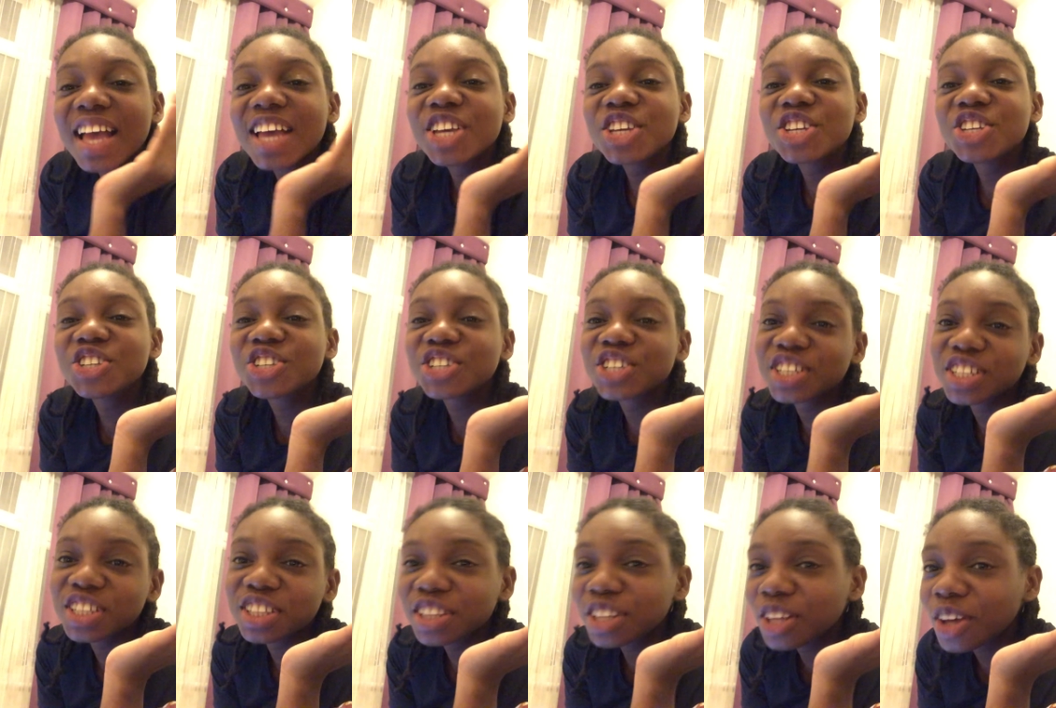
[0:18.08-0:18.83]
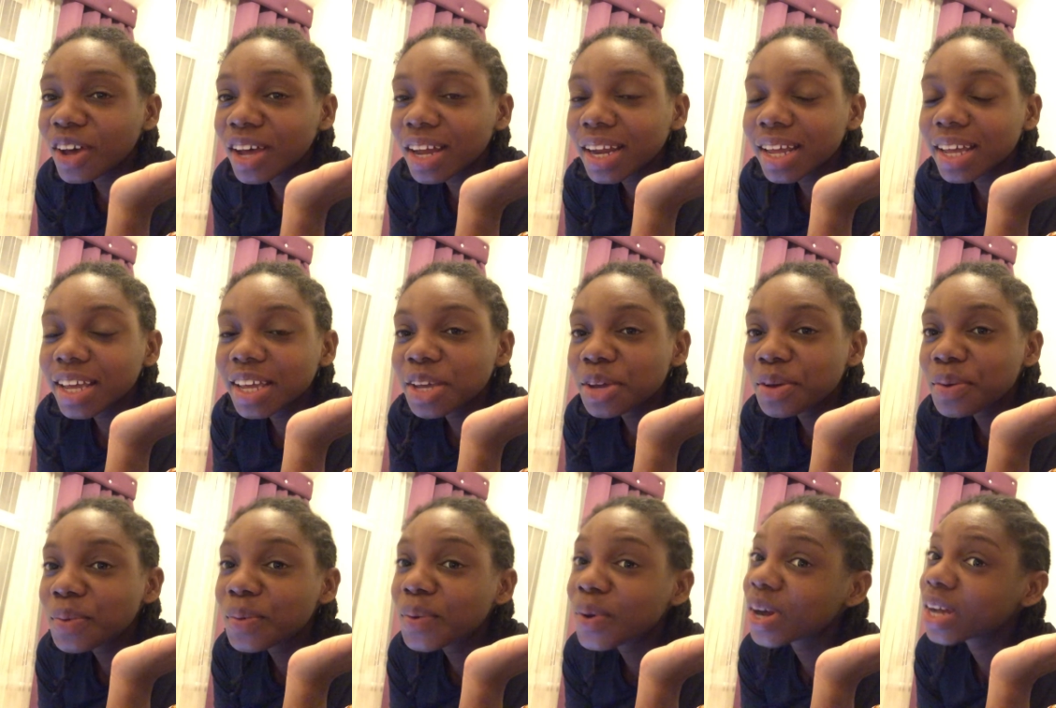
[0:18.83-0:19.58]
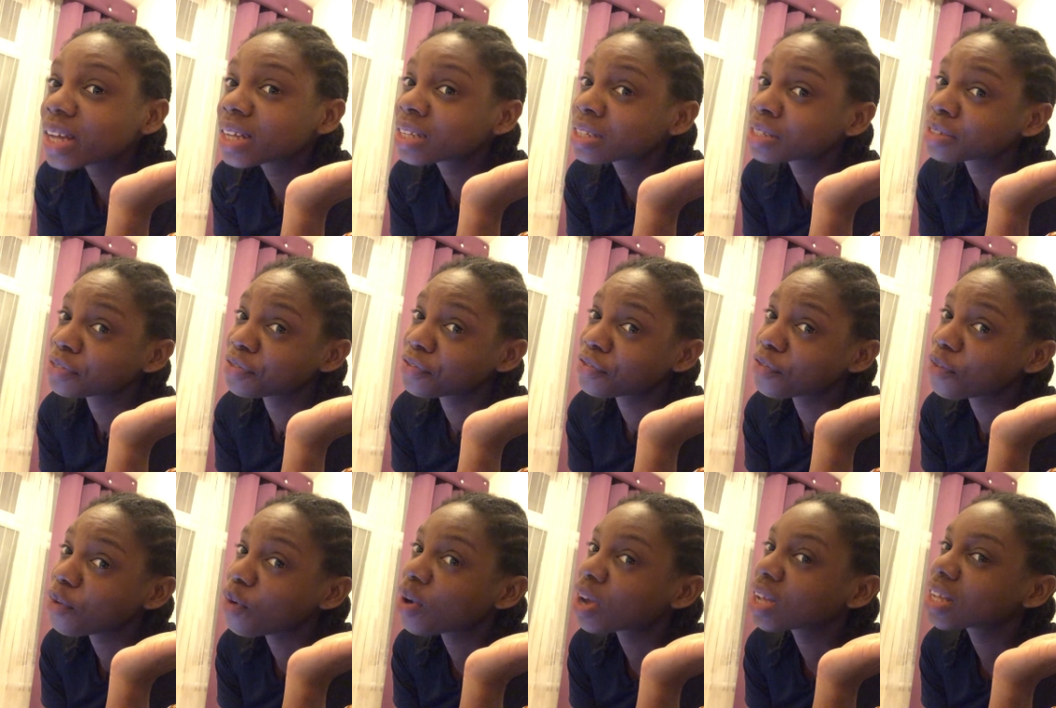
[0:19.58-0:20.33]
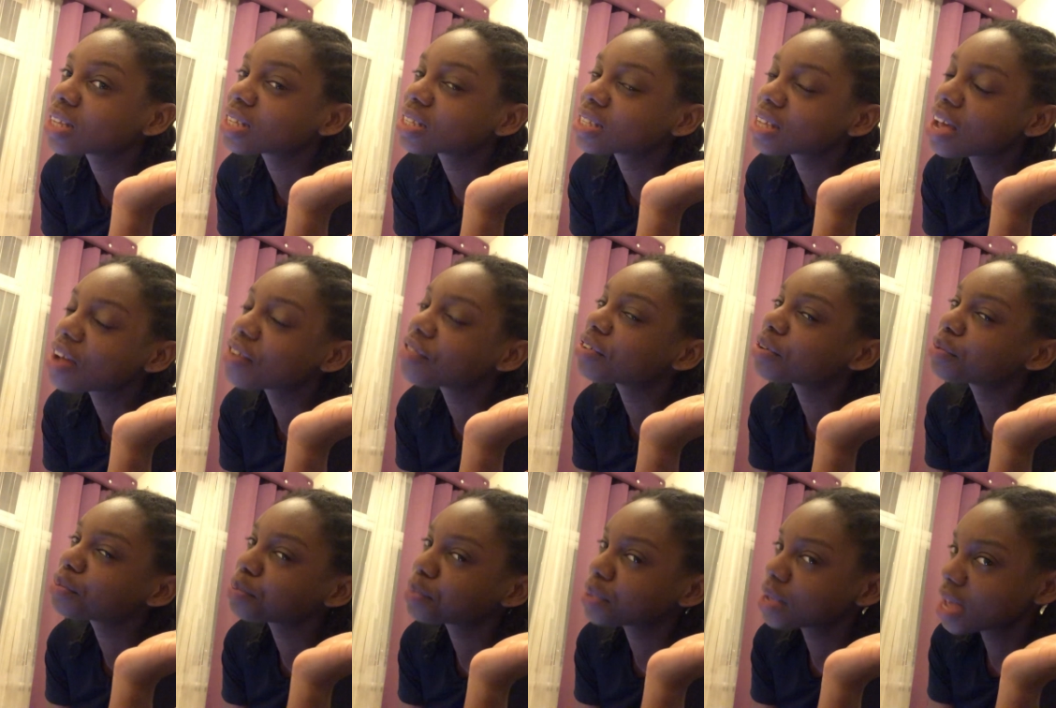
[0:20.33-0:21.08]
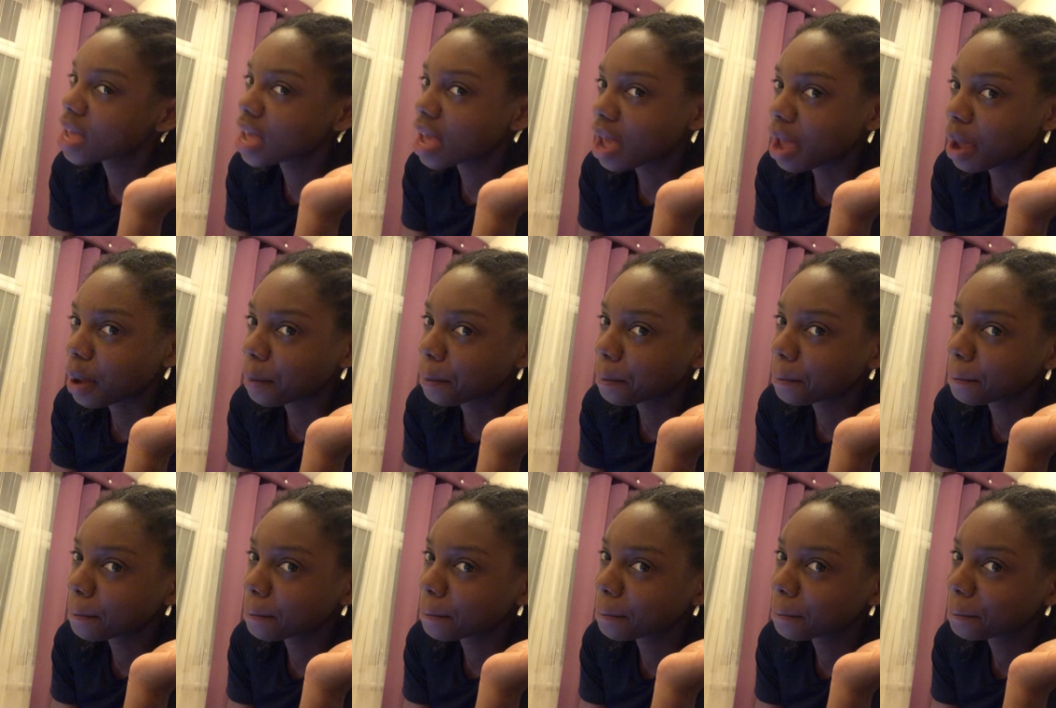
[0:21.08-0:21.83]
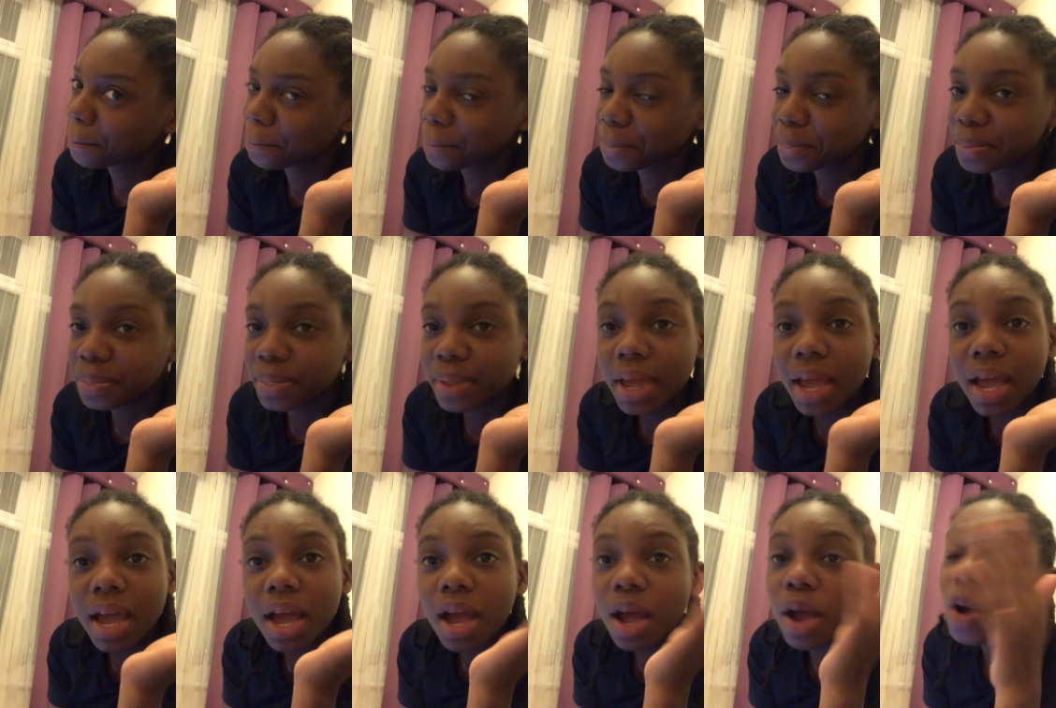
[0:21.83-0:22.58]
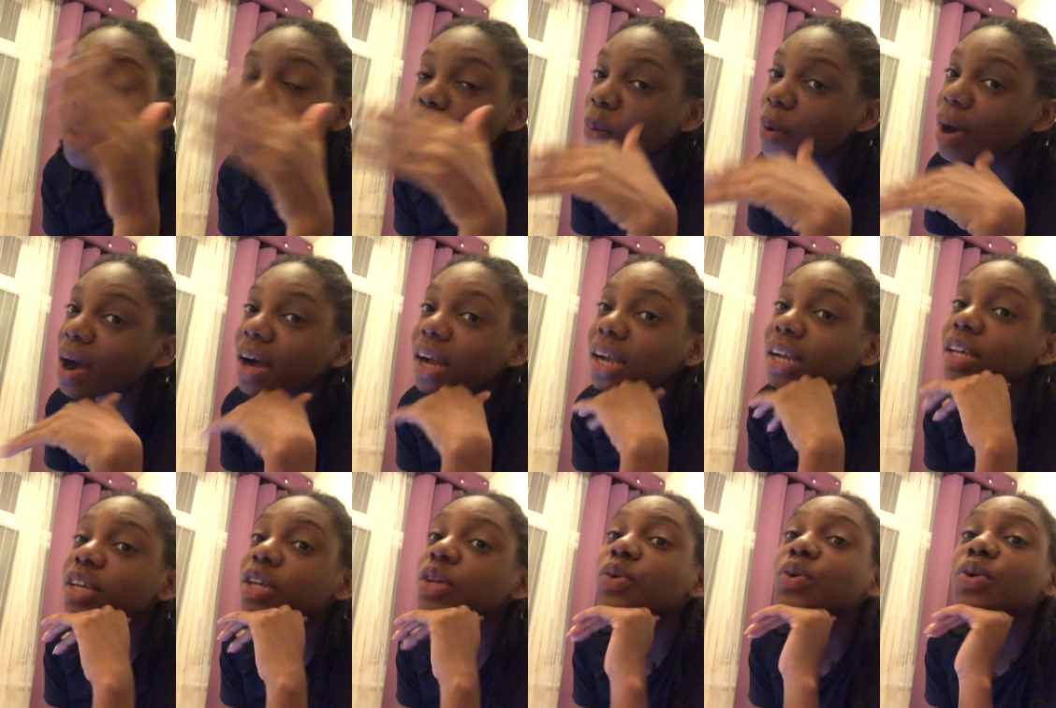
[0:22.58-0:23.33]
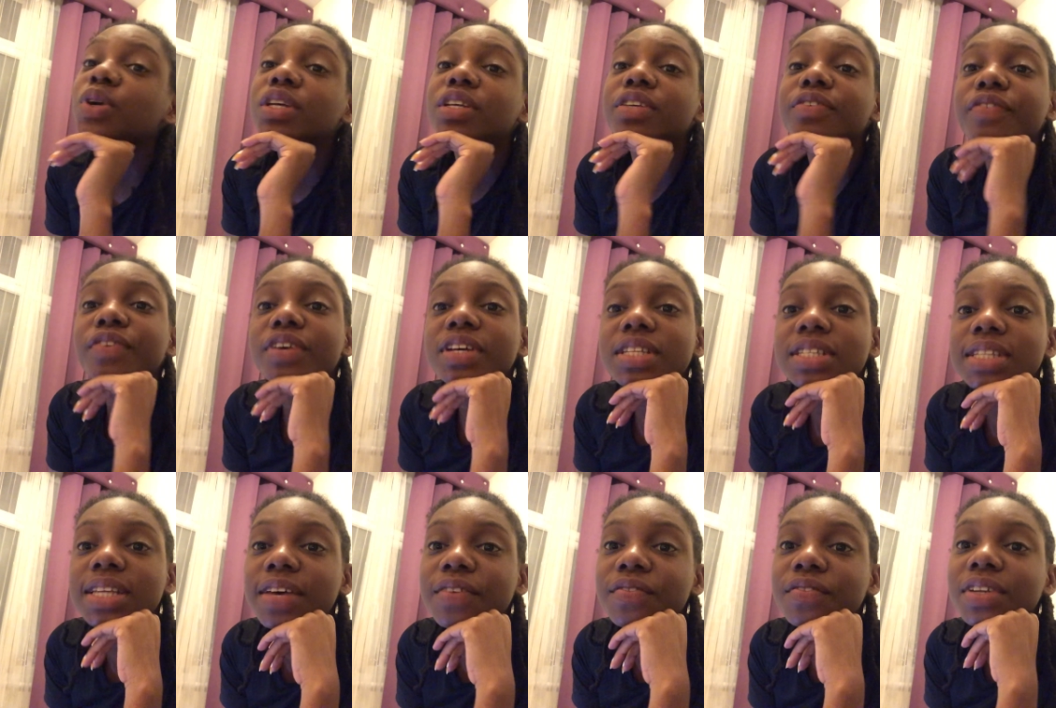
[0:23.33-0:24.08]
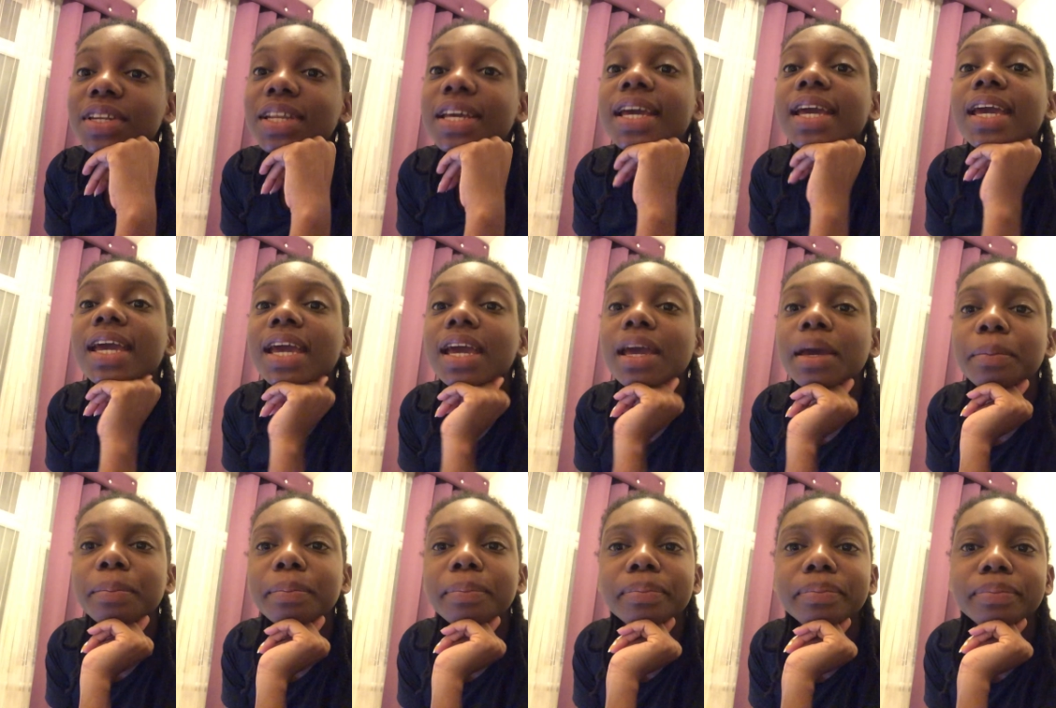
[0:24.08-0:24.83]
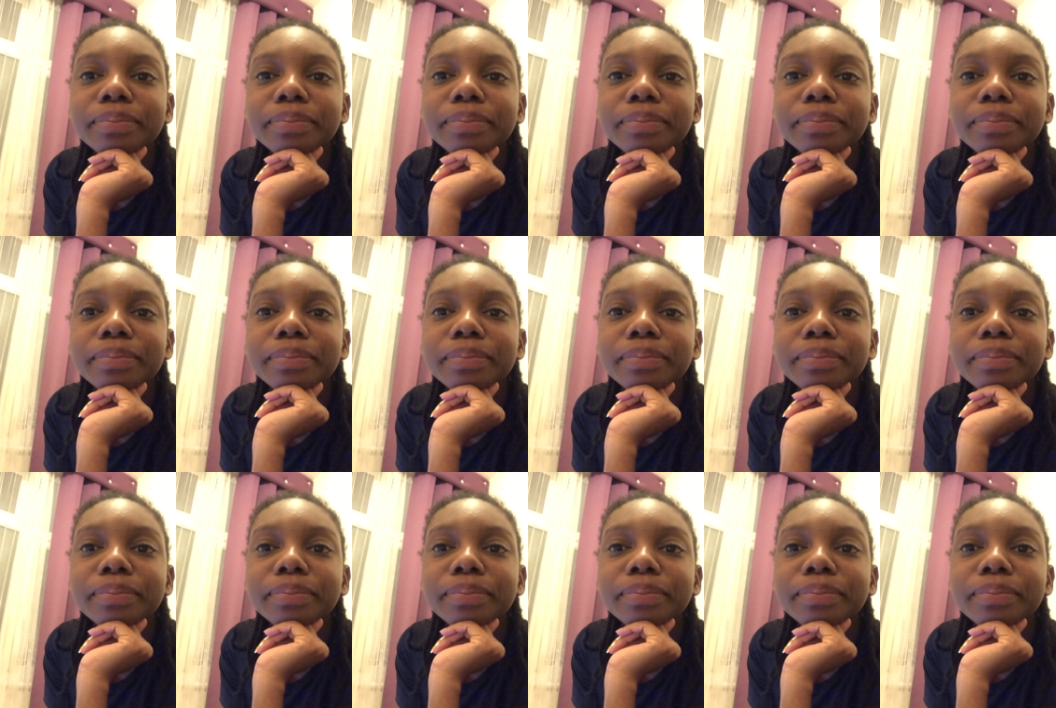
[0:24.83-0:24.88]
She thought it was for 7 p.m. while it was for 7 a.m.